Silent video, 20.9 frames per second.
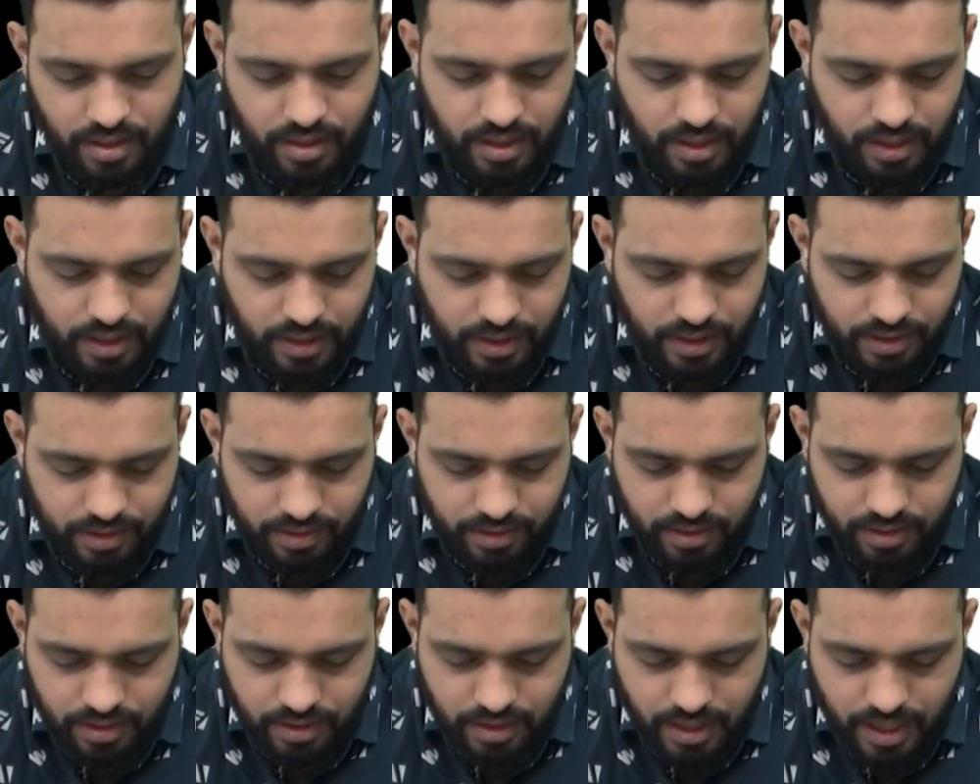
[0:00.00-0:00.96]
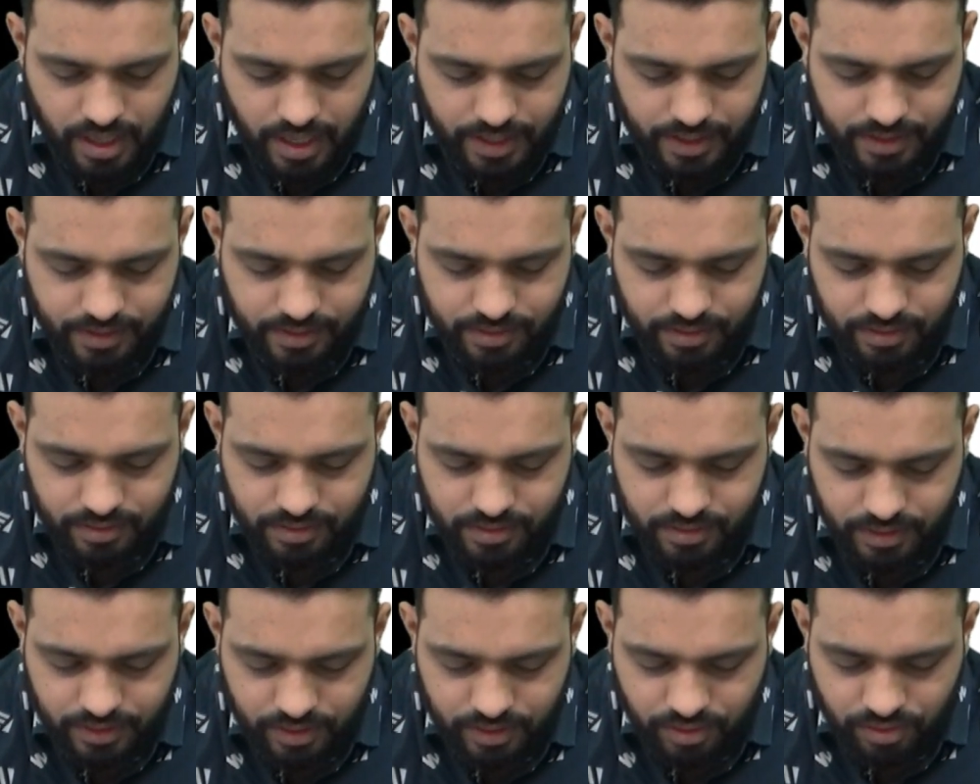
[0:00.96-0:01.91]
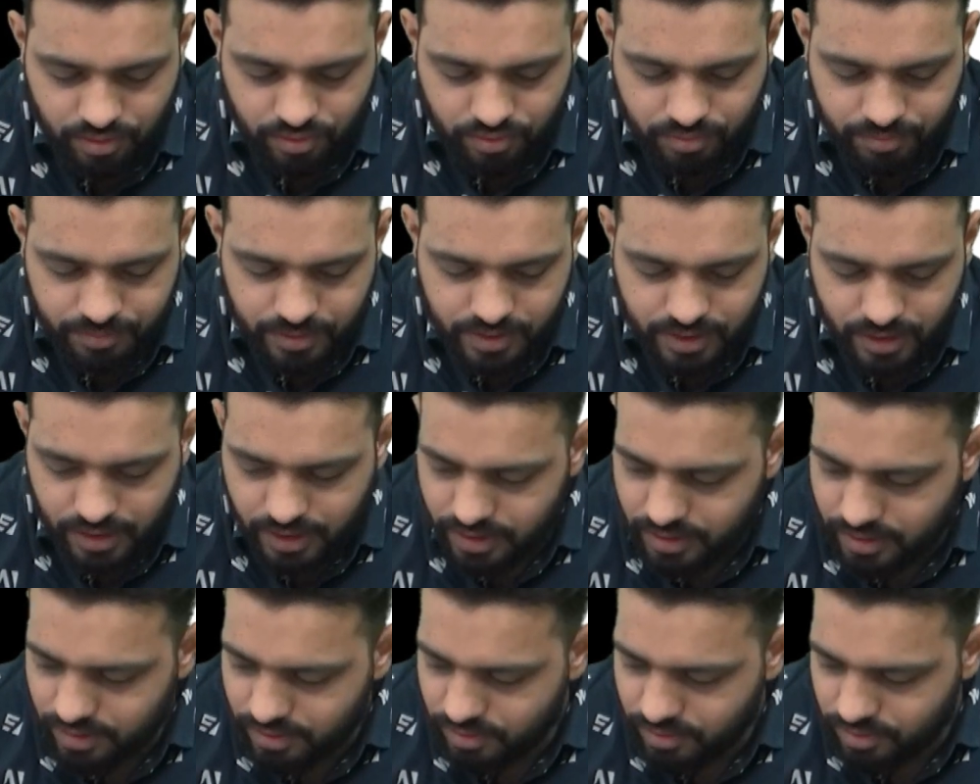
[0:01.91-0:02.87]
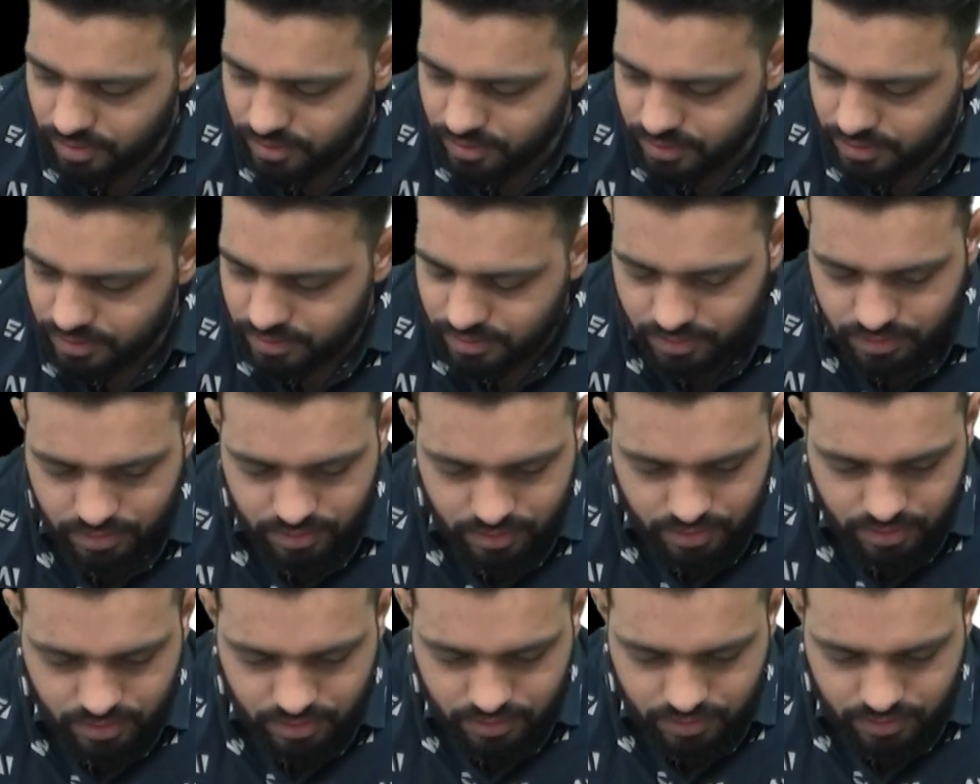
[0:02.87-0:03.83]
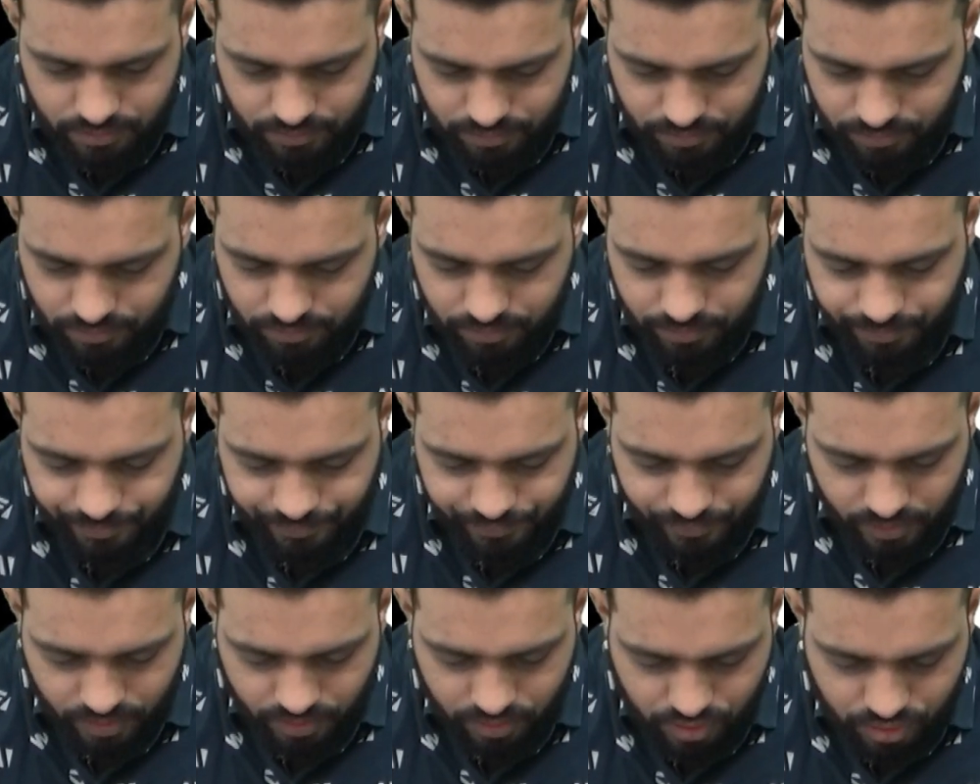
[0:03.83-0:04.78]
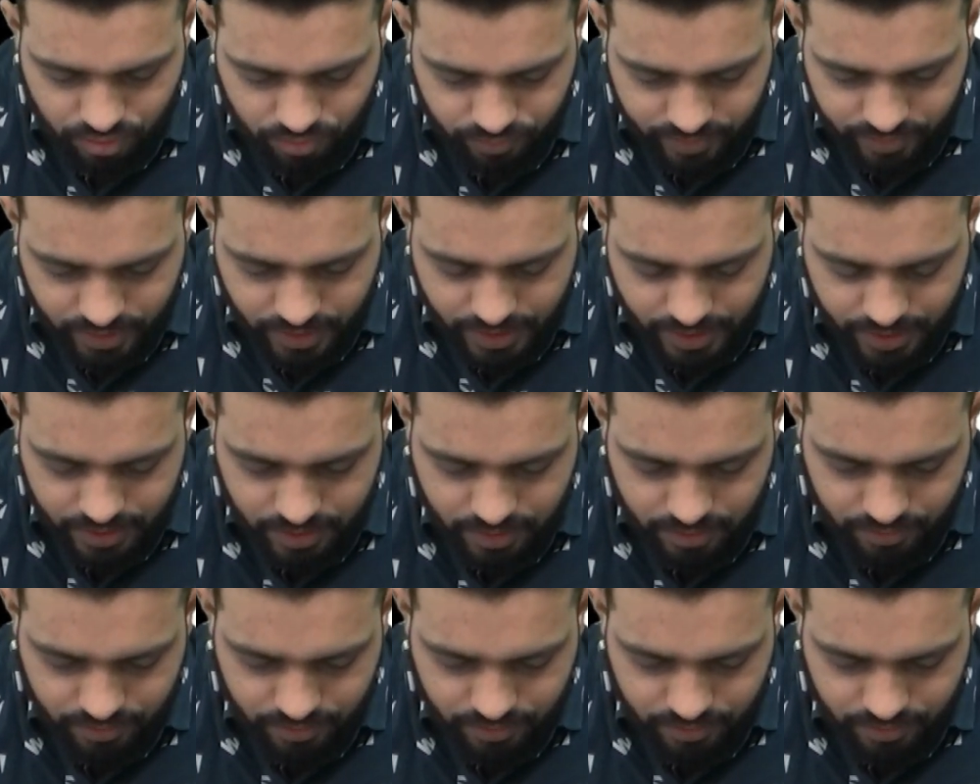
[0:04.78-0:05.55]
again eye syndrome is another cause. Juvenile